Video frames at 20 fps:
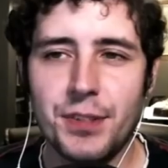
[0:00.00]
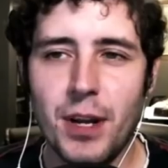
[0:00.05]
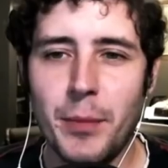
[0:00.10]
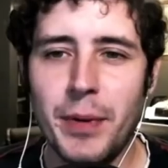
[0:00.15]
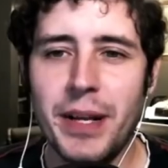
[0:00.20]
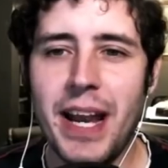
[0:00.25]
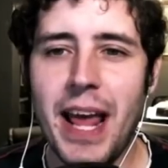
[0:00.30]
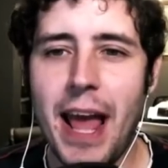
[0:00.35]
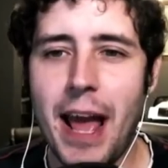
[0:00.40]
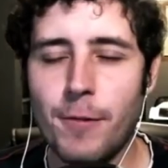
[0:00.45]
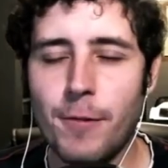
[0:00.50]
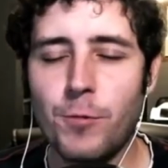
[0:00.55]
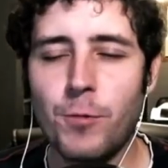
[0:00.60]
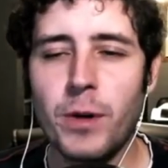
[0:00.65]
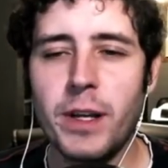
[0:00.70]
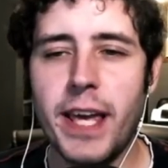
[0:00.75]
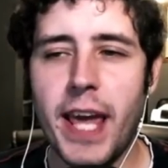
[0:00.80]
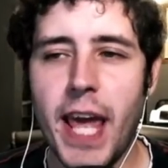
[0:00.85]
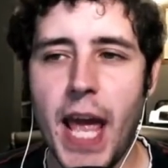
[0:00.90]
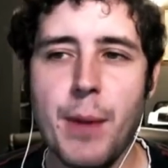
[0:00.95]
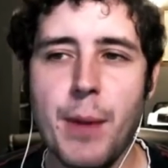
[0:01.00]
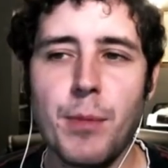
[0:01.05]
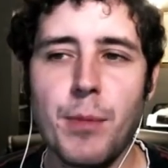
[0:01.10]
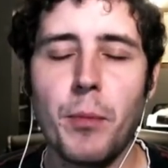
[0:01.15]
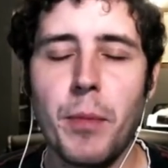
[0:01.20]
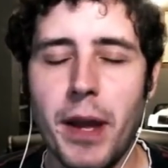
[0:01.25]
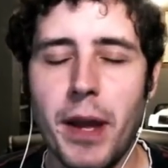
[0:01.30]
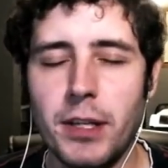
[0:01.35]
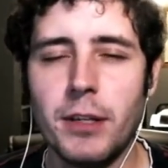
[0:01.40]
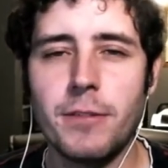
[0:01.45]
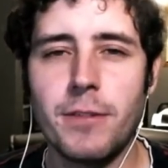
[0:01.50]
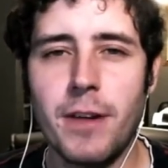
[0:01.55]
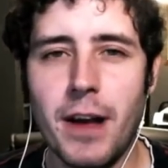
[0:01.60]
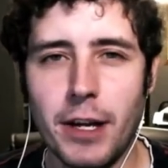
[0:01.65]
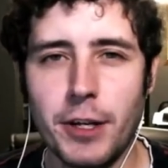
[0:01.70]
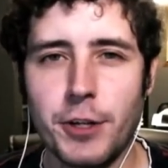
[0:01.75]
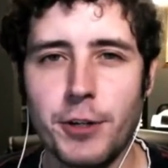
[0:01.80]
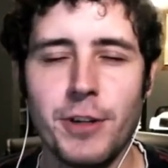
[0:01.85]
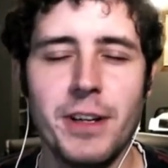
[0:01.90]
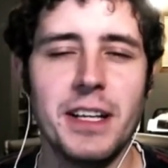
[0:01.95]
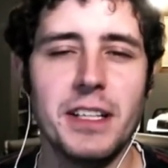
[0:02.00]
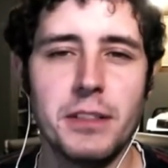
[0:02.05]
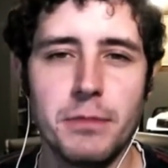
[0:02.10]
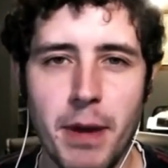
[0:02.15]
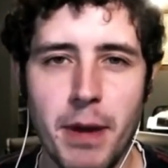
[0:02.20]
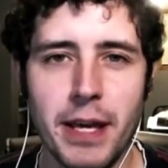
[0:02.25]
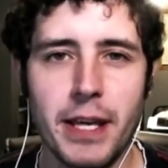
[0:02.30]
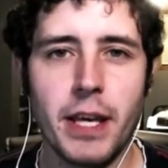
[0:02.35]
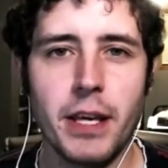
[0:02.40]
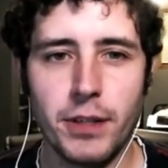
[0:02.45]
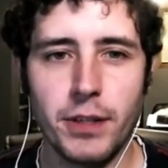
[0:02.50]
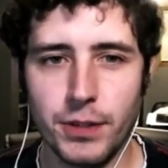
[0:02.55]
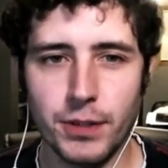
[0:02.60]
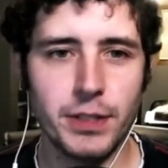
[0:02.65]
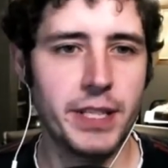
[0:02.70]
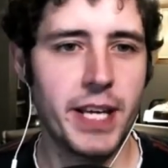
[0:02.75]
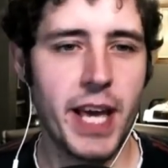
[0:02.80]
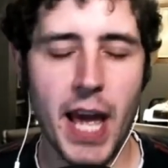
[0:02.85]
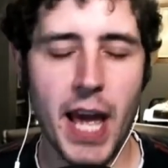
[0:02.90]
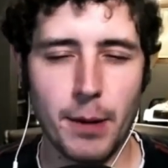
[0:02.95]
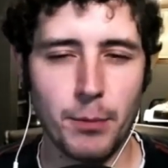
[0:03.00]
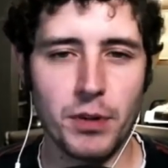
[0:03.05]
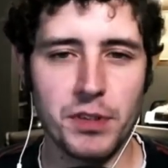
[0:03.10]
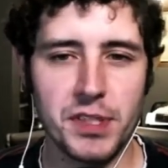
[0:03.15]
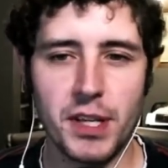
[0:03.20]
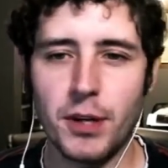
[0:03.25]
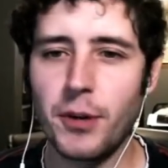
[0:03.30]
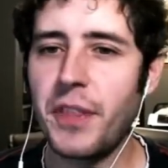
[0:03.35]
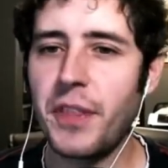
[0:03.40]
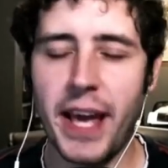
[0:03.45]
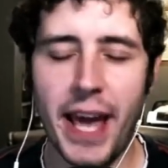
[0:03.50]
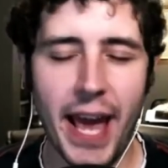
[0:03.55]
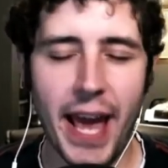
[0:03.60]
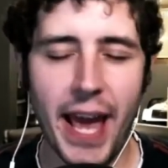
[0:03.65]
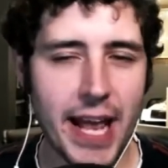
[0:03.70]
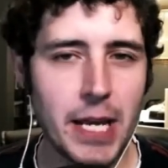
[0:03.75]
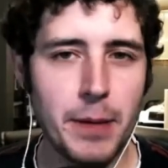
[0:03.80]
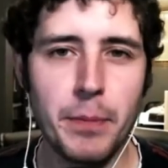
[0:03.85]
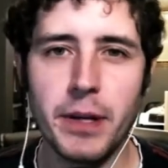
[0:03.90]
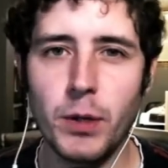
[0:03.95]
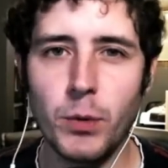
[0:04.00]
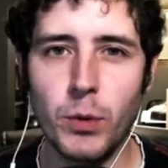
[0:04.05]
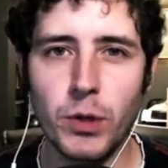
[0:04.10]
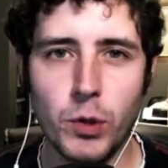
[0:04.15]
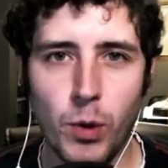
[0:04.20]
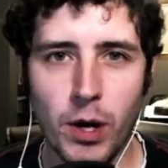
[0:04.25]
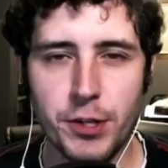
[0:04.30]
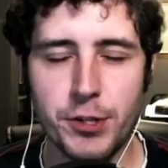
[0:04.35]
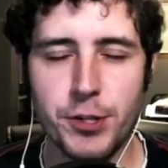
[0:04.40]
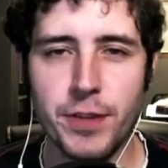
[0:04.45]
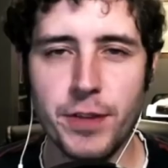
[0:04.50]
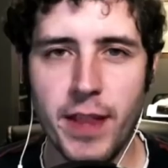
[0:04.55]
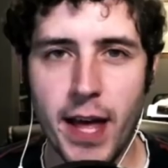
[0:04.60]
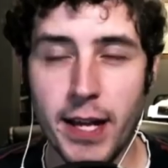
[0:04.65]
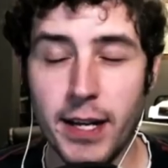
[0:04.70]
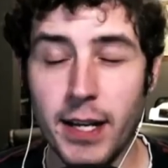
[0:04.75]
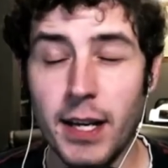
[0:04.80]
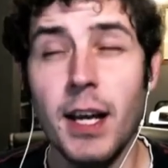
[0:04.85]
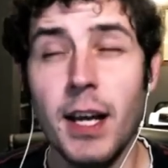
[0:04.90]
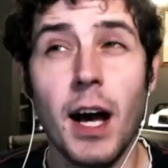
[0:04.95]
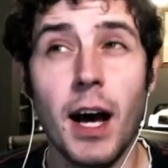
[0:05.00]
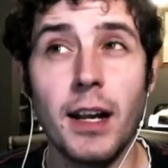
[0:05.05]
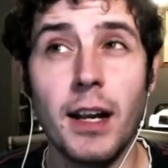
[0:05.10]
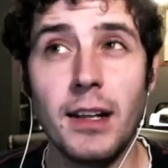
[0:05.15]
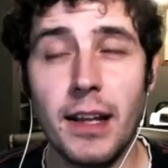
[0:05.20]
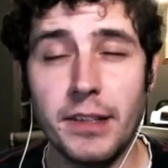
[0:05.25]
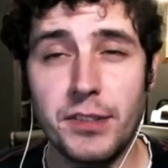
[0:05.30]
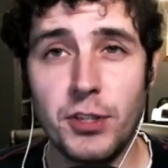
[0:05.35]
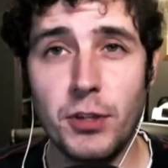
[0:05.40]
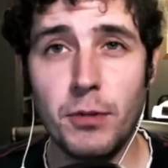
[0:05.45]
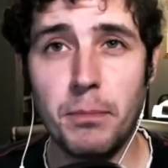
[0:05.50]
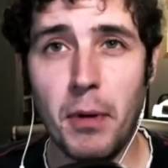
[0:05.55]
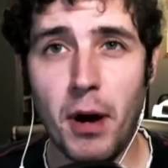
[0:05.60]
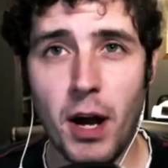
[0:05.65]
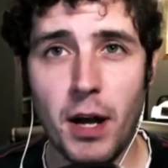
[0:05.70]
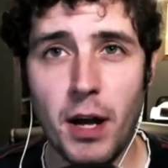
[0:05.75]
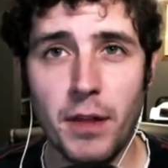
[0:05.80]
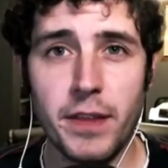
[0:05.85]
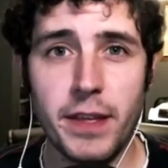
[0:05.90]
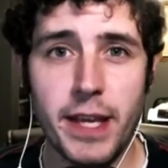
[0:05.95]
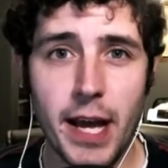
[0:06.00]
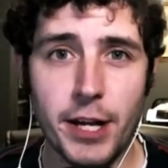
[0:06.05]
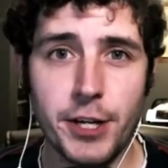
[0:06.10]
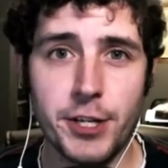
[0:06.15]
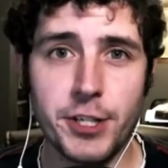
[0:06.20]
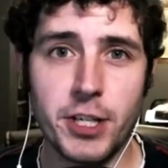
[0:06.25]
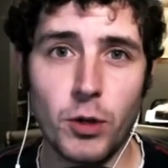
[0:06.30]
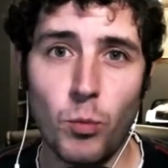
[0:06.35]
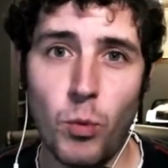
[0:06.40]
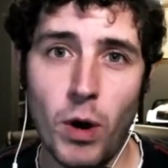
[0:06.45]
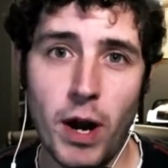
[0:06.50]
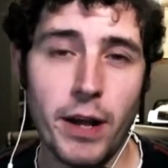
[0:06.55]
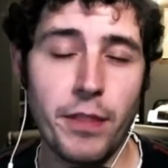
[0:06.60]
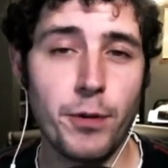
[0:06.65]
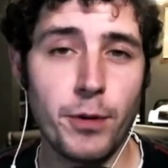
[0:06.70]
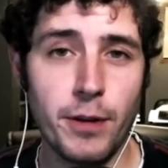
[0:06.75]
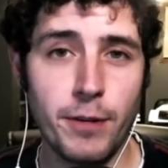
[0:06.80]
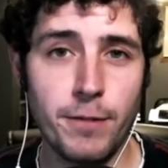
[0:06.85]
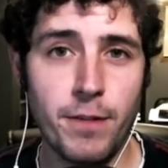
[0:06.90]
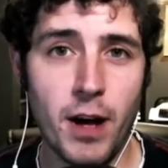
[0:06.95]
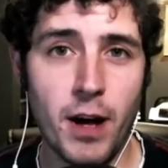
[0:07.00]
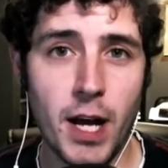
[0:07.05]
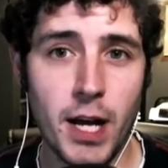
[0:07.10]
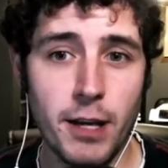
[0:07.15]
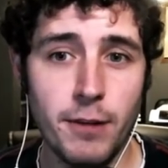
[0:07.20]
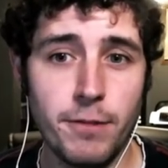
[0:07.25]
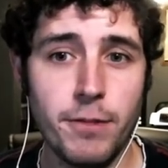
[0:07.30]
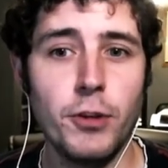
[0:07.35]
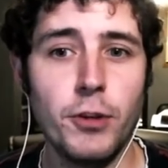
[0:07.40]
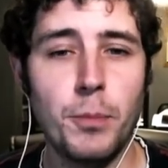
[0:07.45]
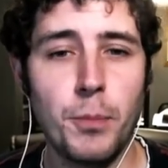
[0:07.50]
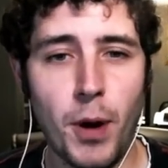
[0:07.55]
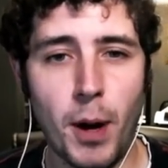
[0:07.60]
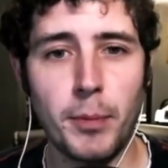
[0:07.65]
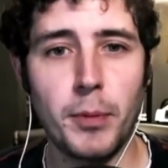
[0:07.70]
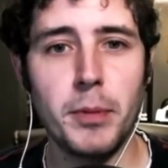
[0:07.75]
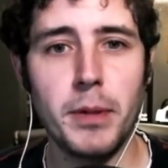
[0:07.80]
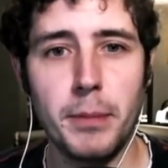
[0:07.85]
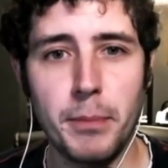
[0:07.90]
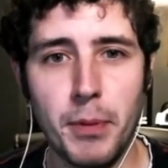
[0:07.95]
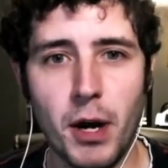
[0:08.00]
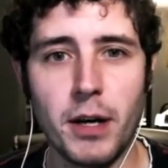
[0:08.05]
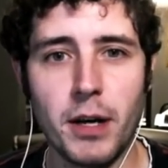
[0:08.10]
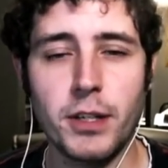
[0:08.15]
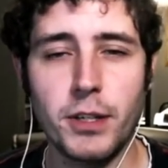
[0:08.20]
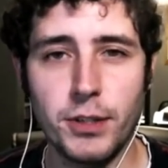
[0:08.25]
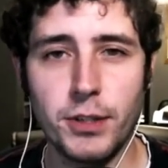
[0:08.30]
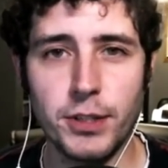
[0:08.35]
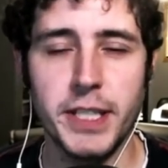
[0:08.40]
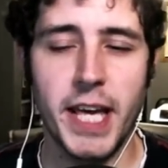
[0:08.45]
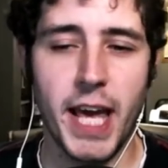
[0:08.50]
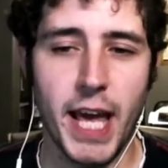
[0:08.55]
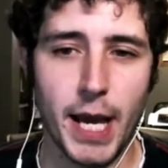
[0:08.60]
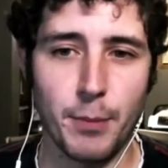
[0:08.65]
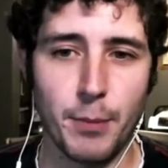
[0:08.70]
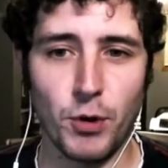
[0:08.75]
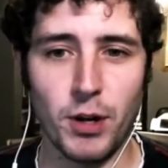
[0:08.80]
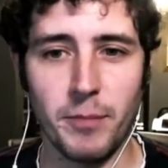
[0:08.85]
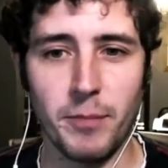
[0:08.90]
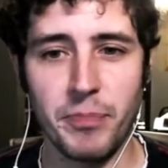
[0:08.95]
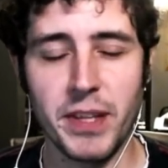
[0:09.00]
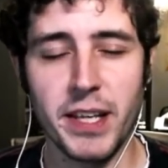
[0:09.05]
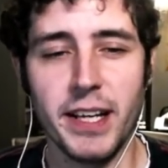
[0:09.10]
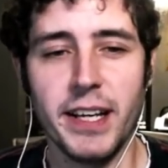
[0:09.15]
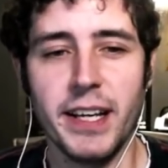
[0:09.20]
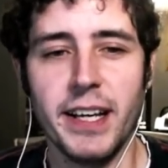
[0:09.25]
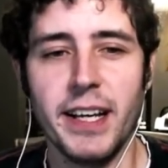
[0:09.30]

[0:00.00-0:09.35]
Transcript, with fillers: answer. I mean, every camera manufacturer is making good cameras. I don't think anybody would question that. Unless you bought the Yashica Y35, you probably bought a good camera.